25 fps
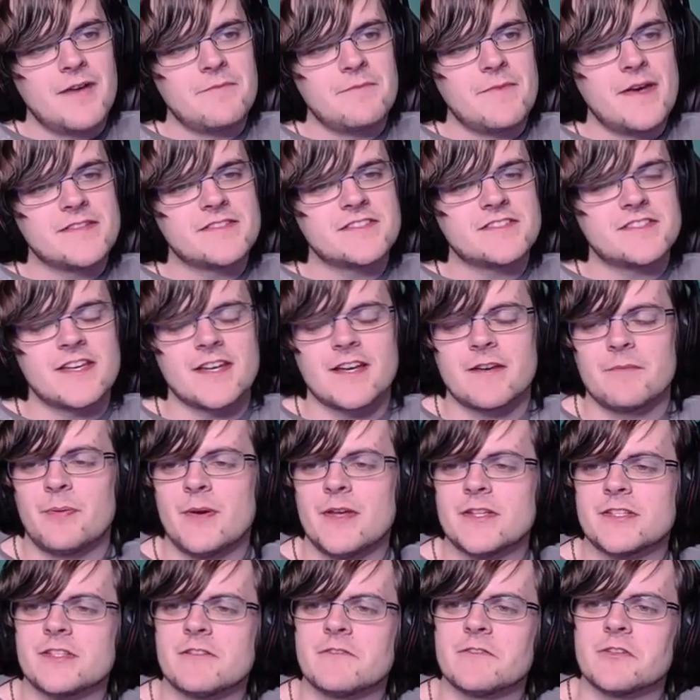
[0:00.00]
I meant to take a
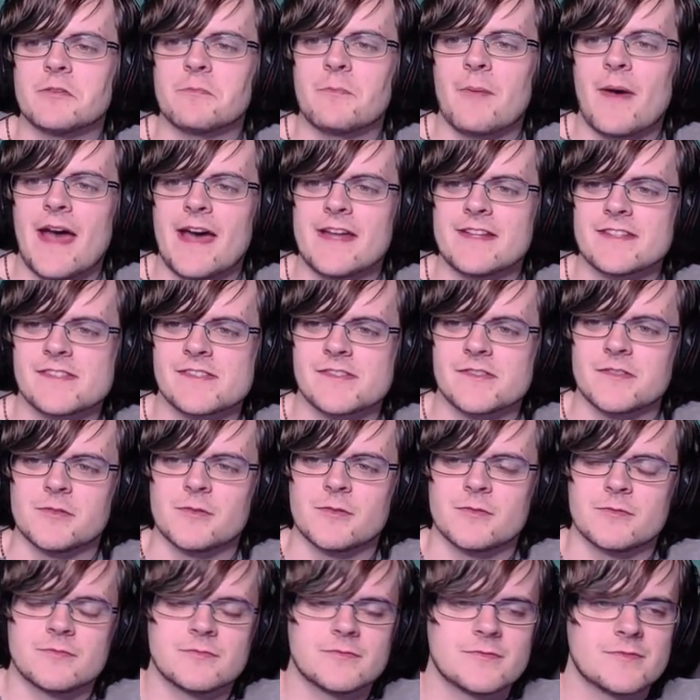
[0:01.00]
picture of your
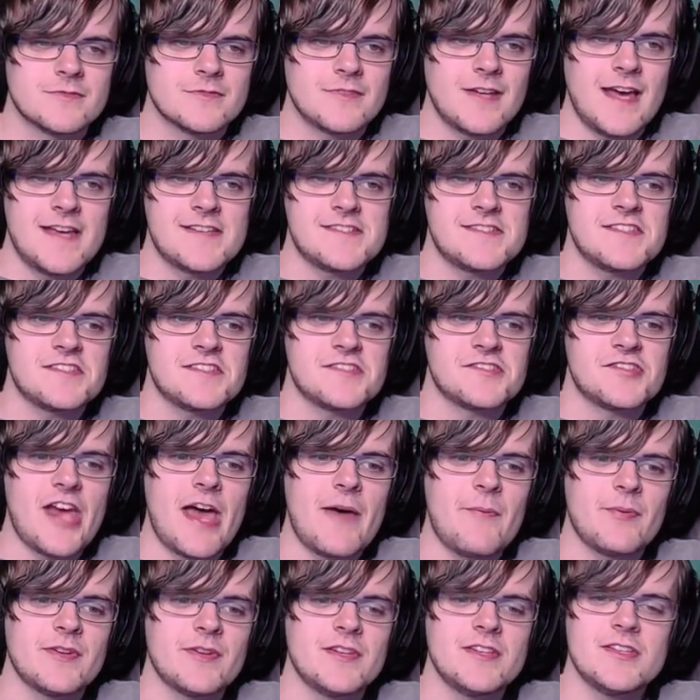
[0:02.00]
pantsu, as is
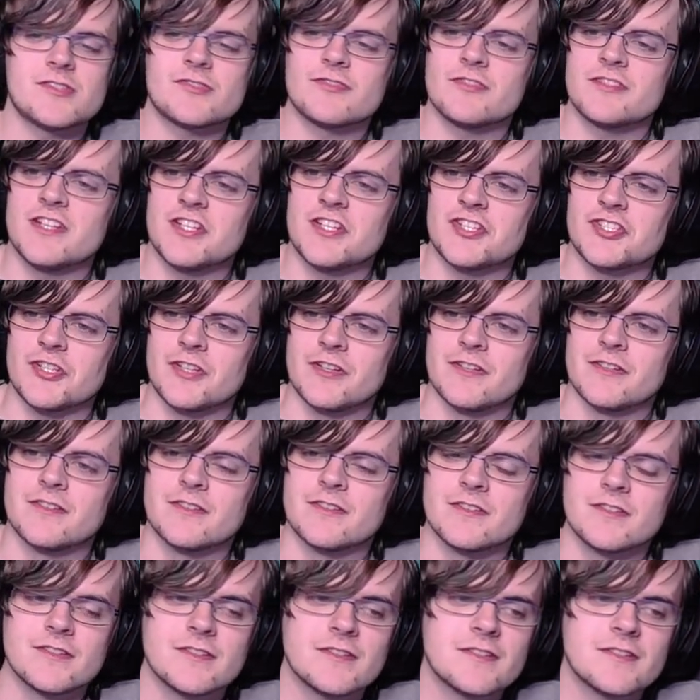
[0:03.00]
Japanese tradition.